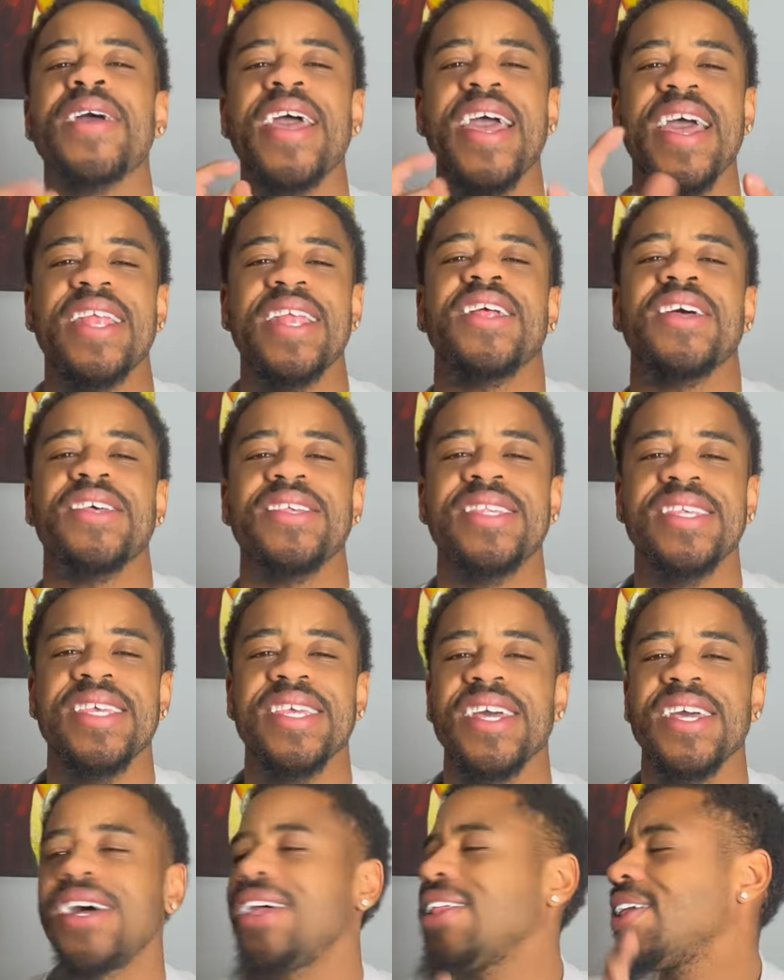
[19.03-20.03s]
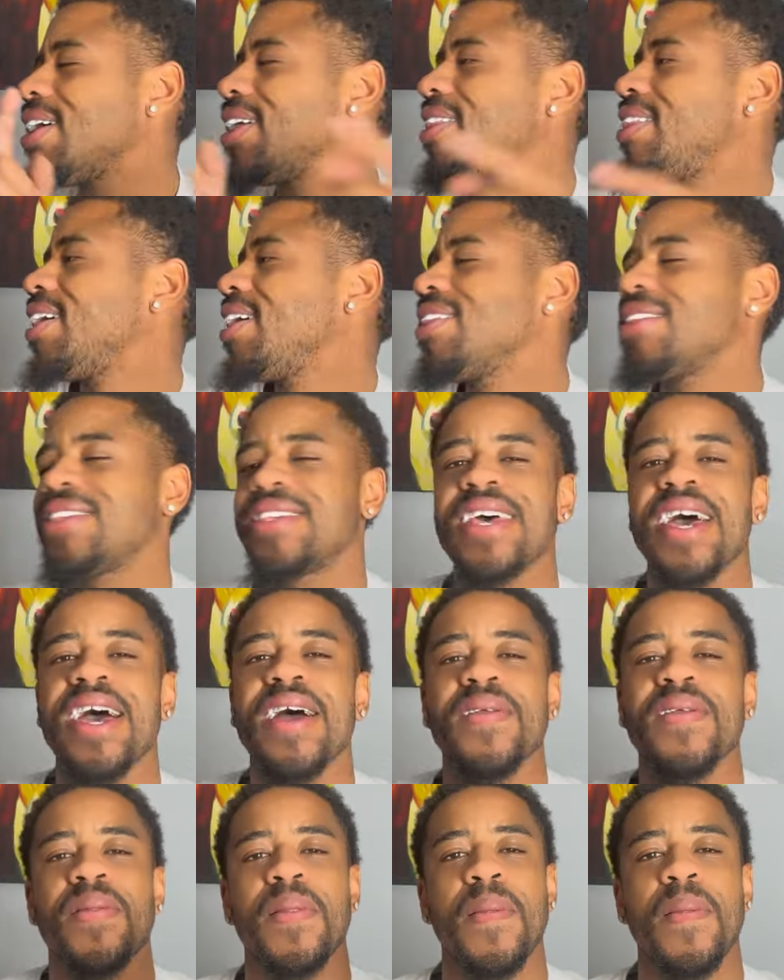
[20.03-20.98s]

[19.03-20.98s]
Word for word: and I'll see y'all on the other side.